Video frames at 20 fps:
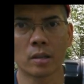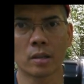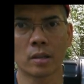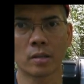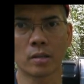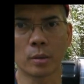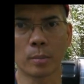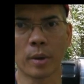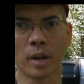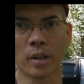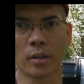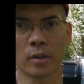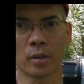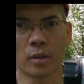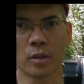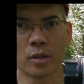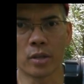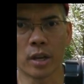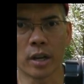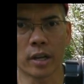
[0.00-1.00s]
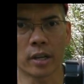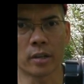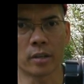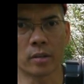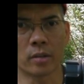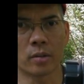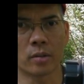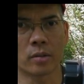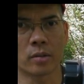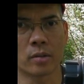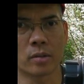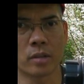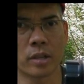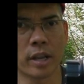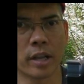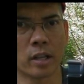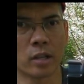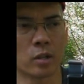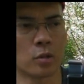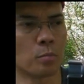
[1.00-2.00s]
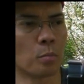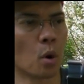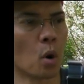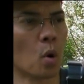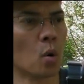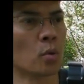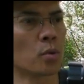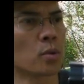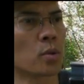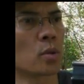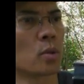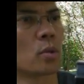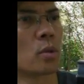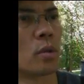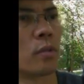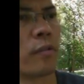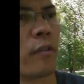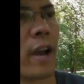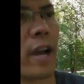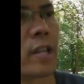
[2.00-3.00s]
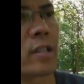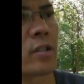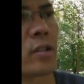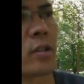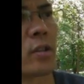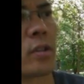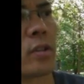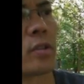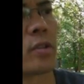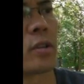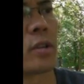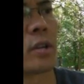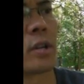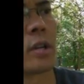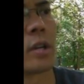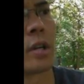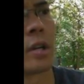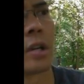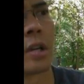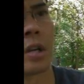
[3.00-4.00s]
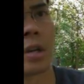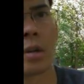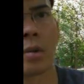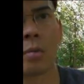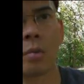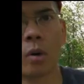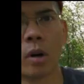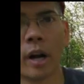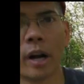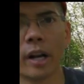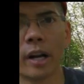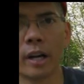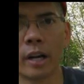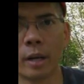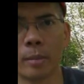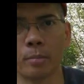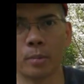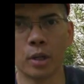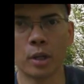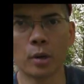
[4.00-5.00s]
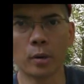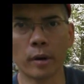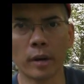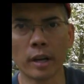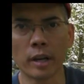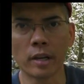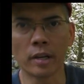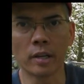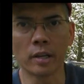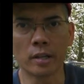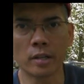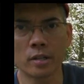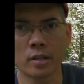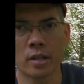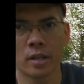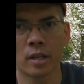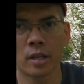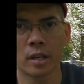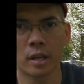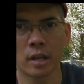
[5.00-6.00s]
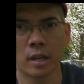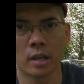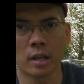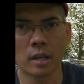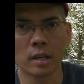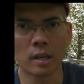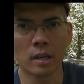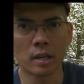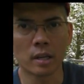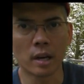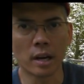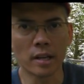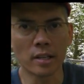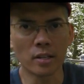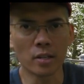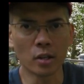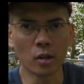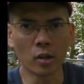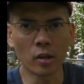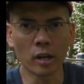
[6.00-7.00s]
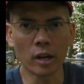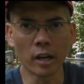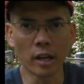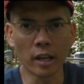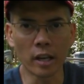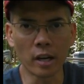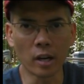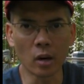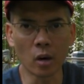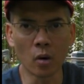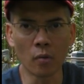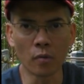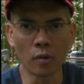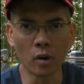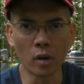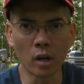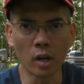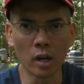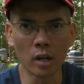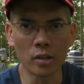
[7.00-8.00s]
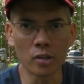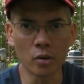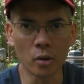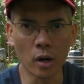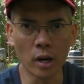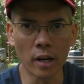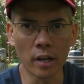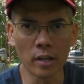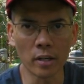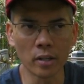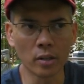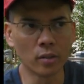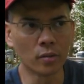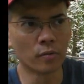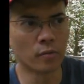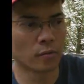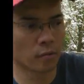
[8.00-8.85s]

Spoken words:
some 8/32 stainless bolts or fasteners. What I ended up doing is I still couldn't get over trying to